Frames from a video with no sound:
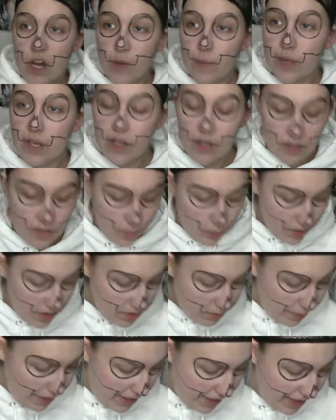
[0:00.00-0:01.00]
because once
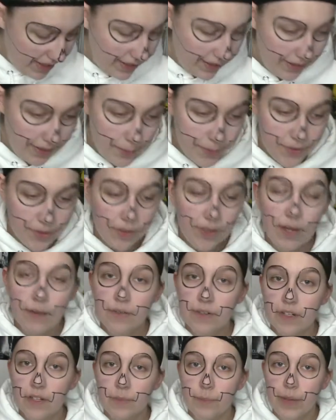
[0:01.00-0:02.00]
my lips are
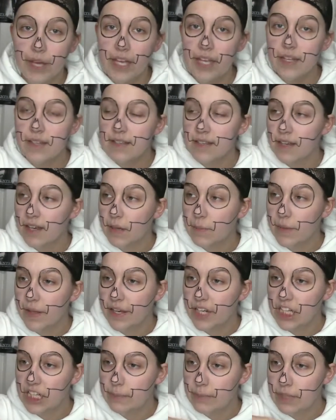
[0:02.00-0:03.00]
covered in paint, I'm not
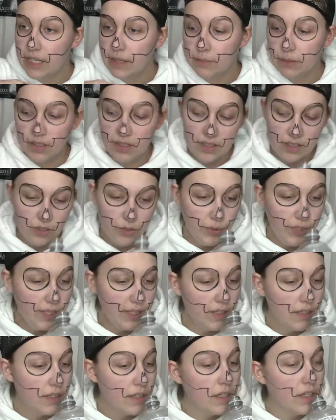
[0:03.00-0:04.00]
gonna be able to
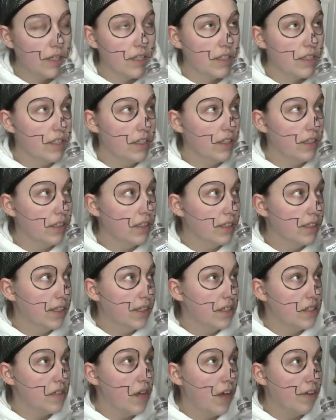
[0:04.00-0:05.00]
drink until
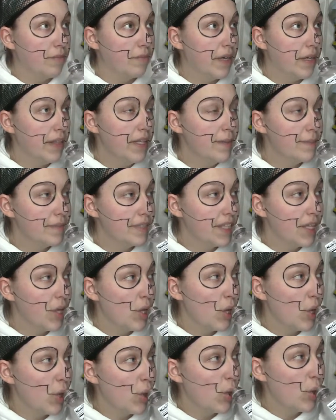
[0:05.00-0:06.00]
it's off my lips.
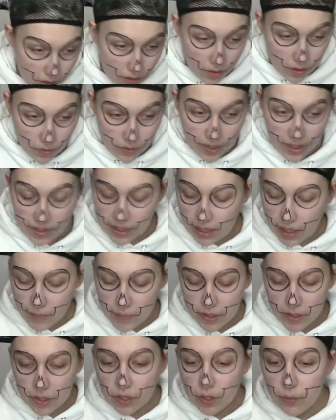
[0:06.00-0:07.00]
Okay, now I'm
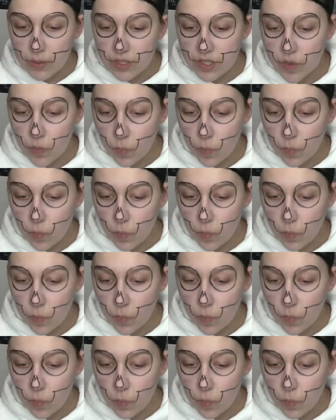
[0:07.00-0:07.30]
gonna go into the